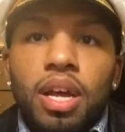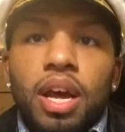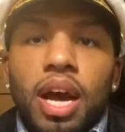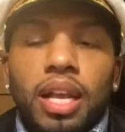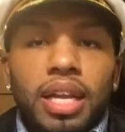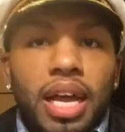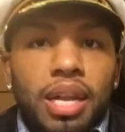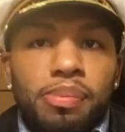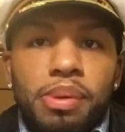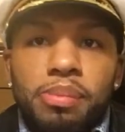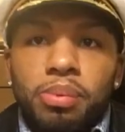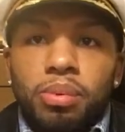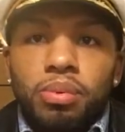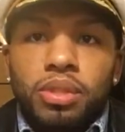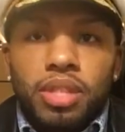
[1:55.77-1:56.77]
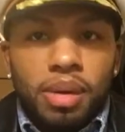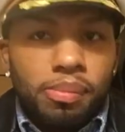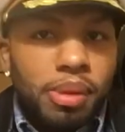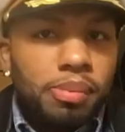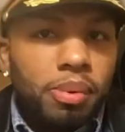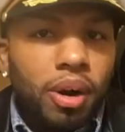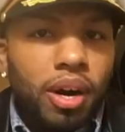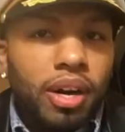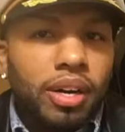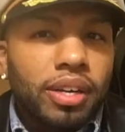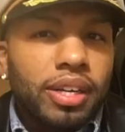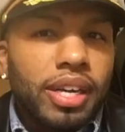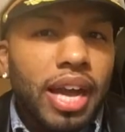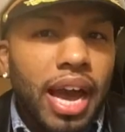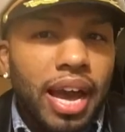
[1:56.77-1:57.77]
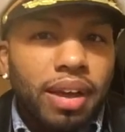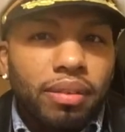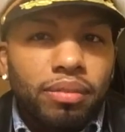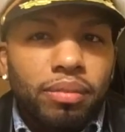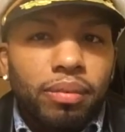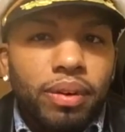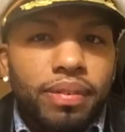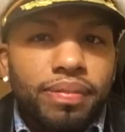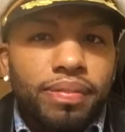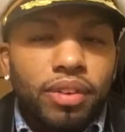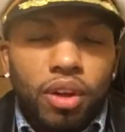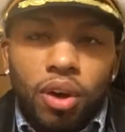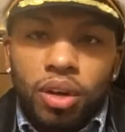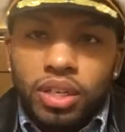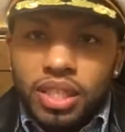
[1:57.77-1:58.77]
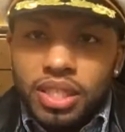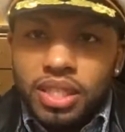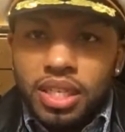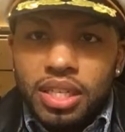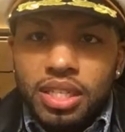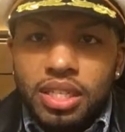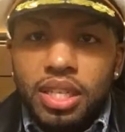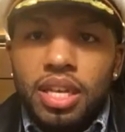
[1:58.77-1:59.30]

A lot of people, some people are not with long distance.